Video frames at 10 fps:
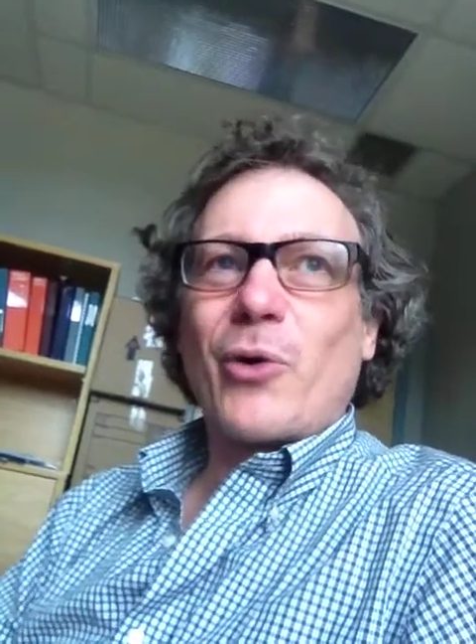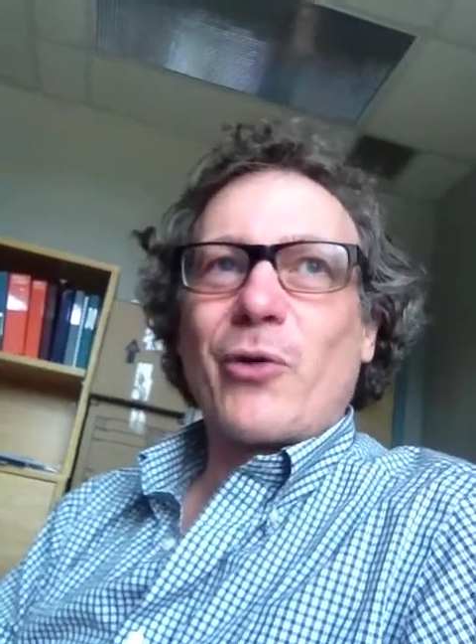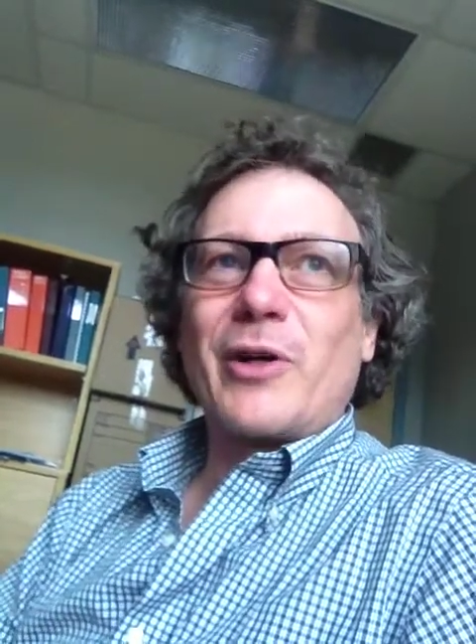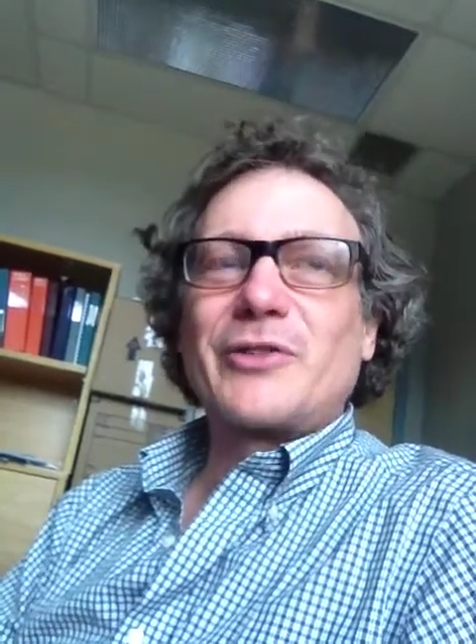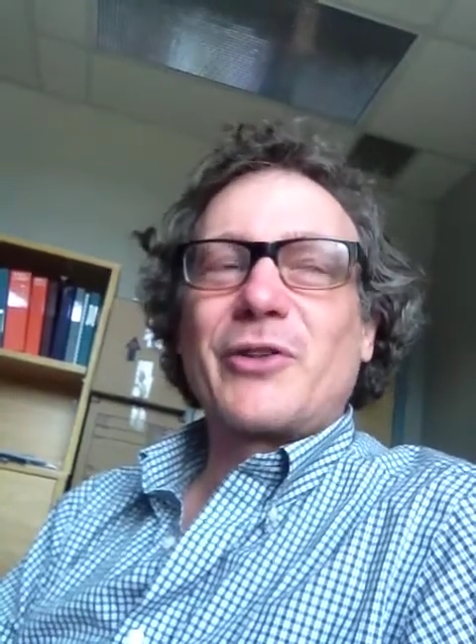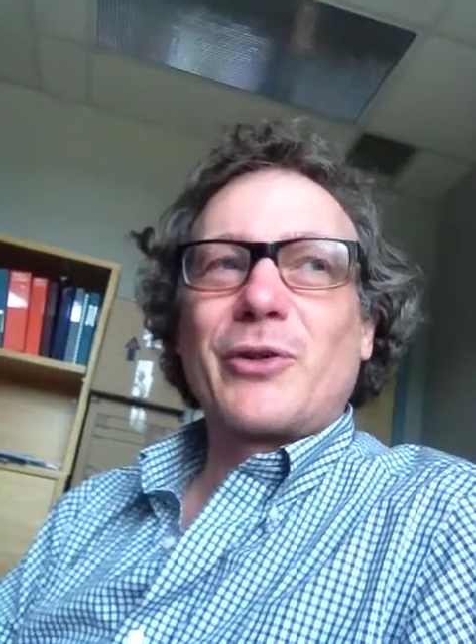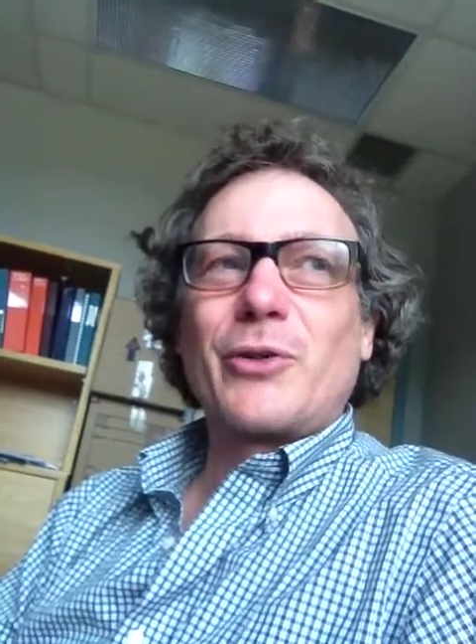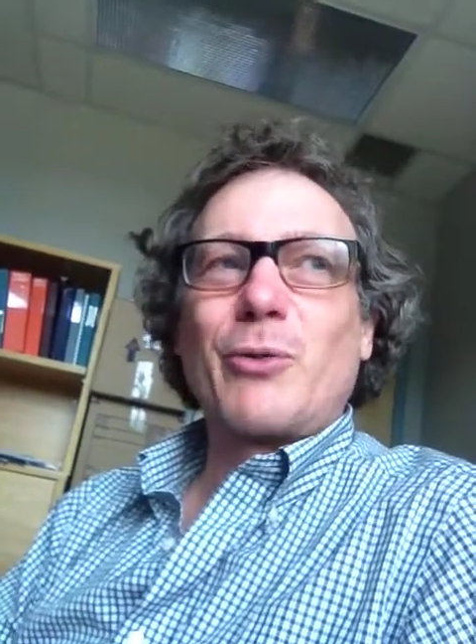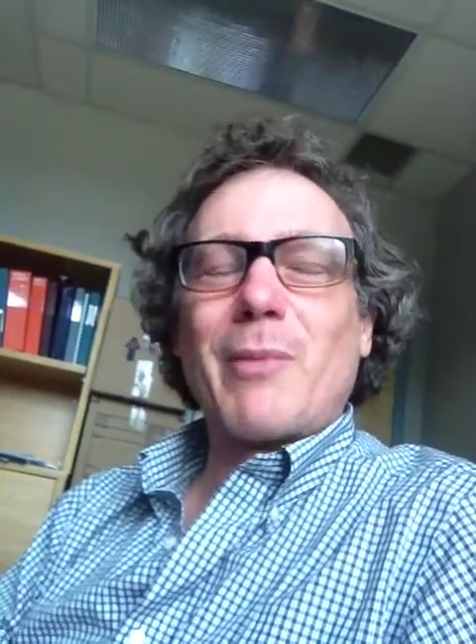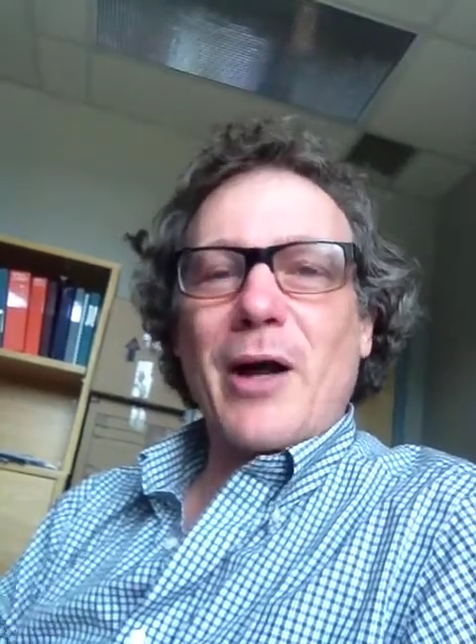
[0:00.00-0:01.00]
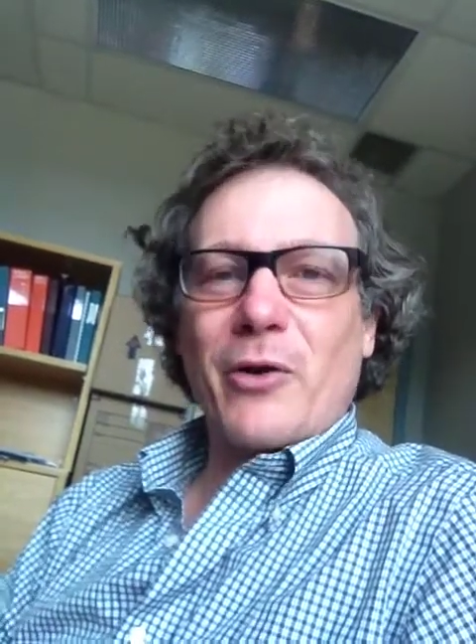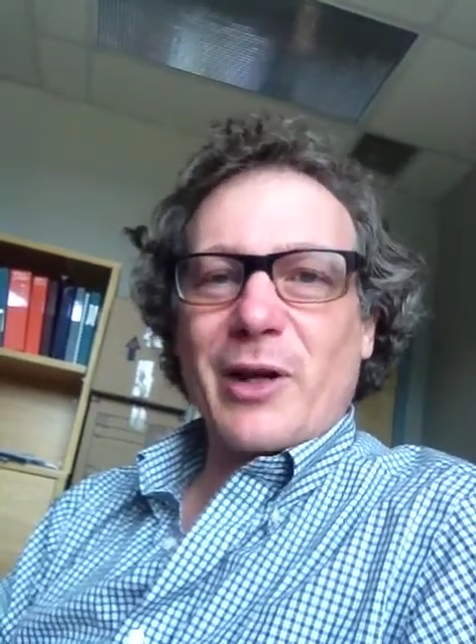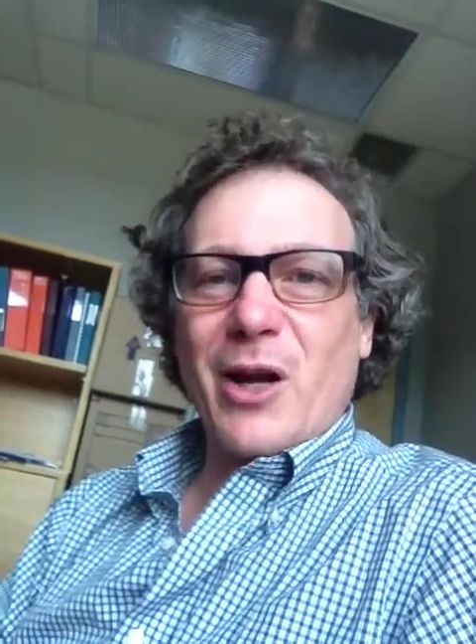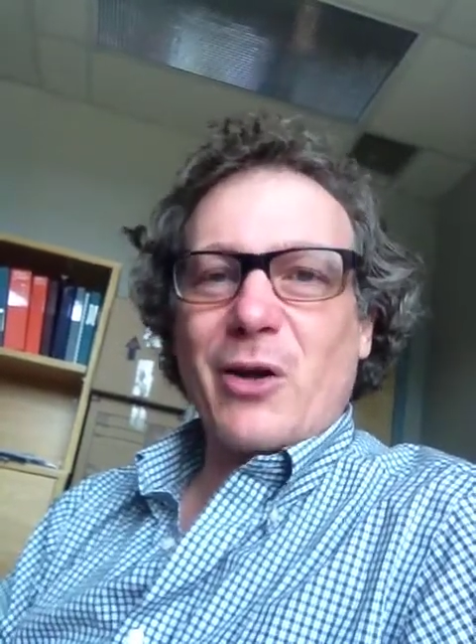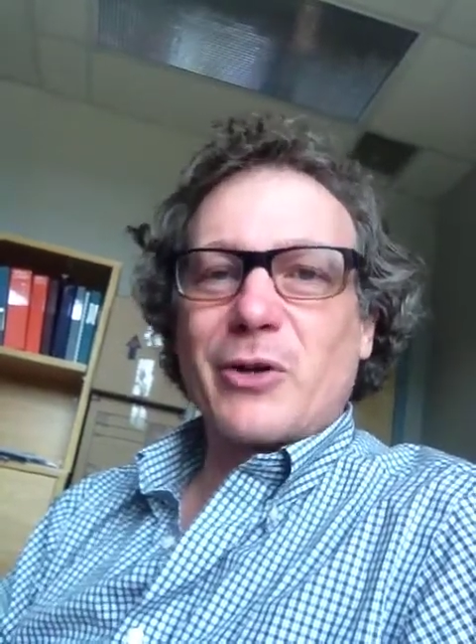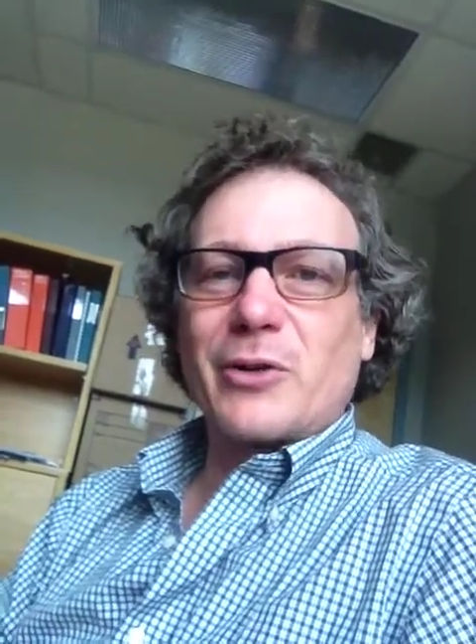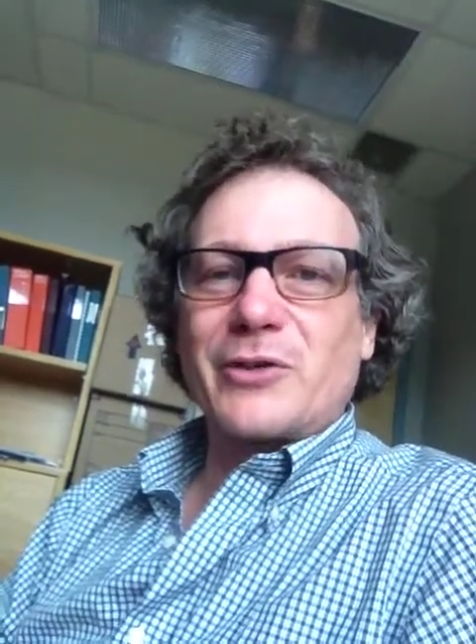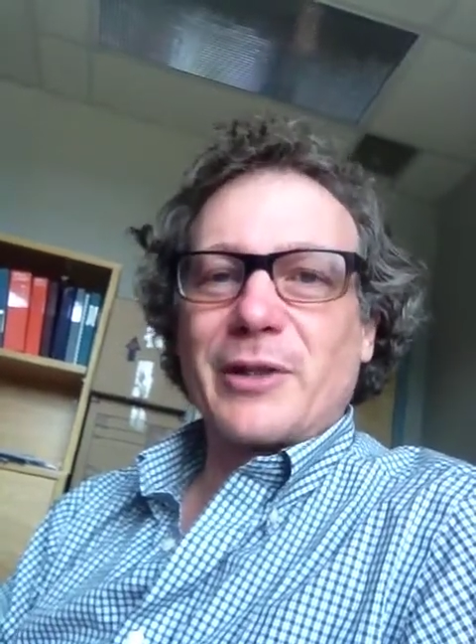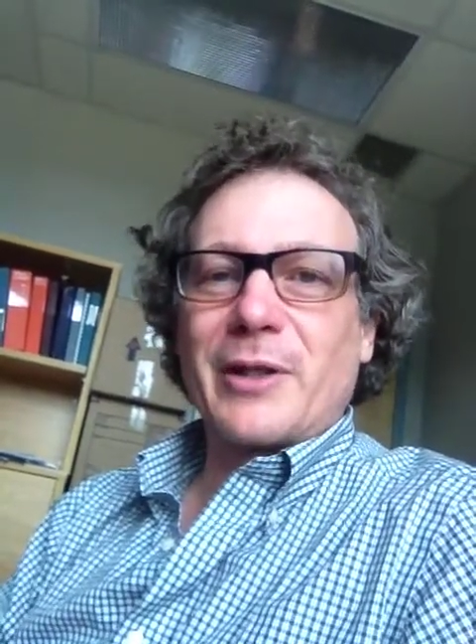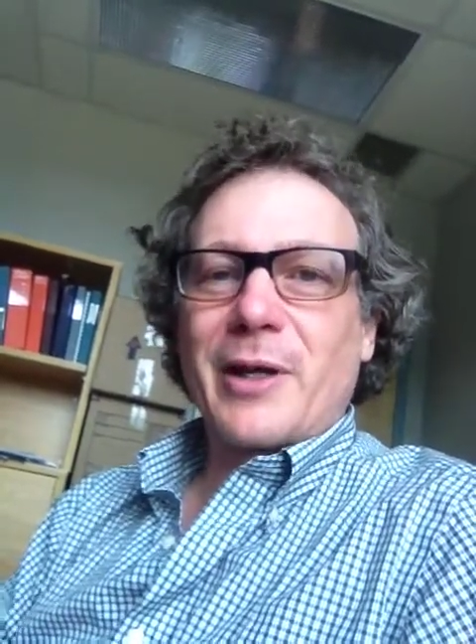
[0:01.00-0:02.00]
know this, they're two minor
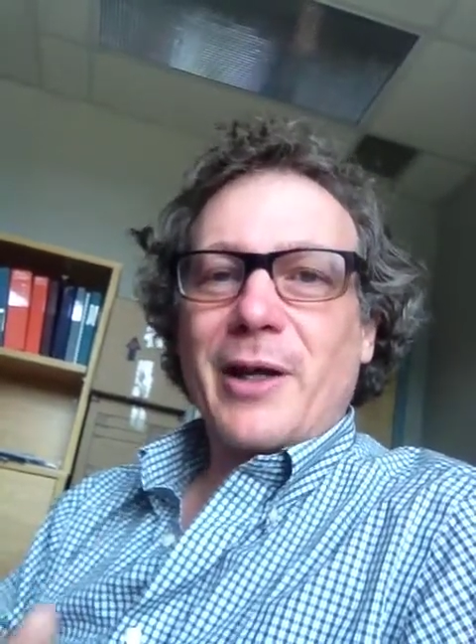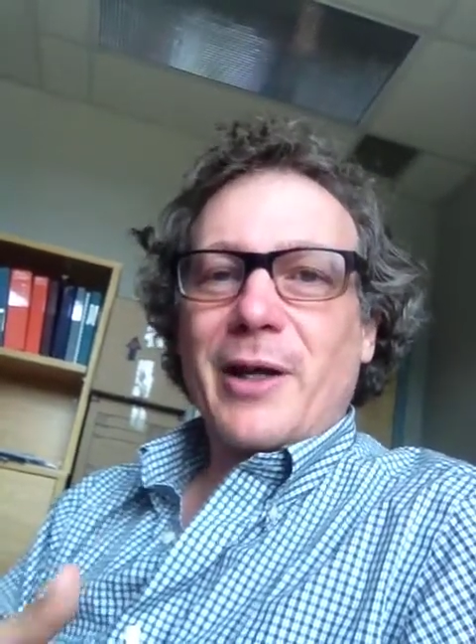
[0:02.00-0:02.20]
characters in